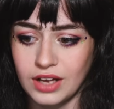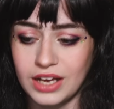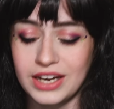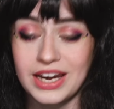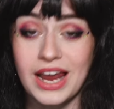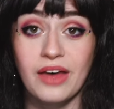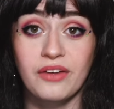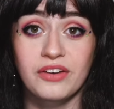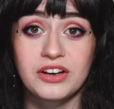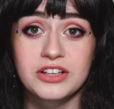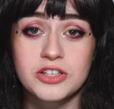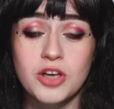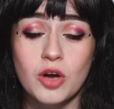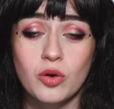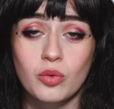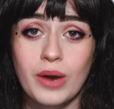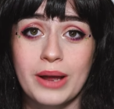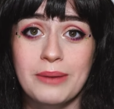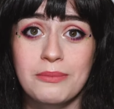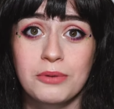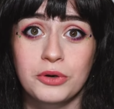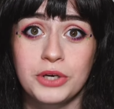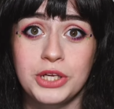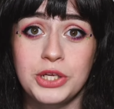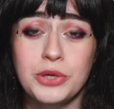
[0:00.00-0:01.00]
And now that it's all
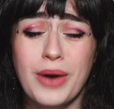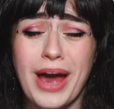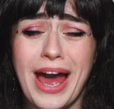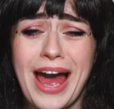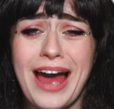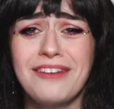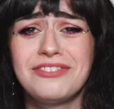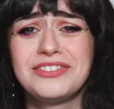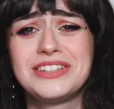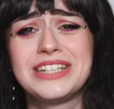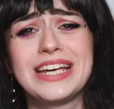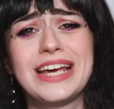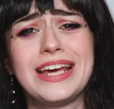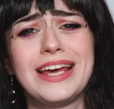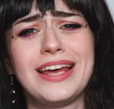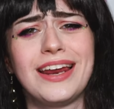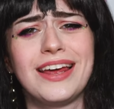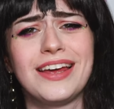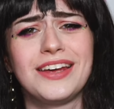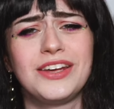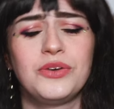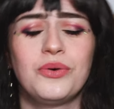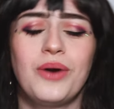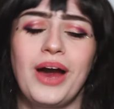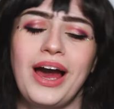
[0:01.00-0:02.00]
rainbowy, you have to hit
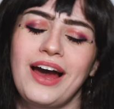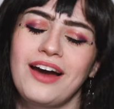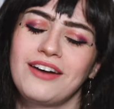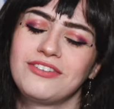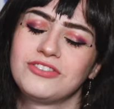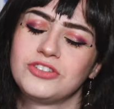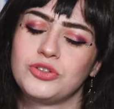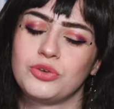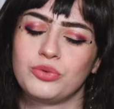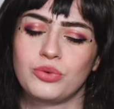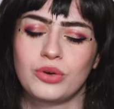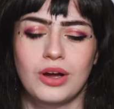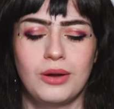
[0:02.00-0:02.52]
it. You have to.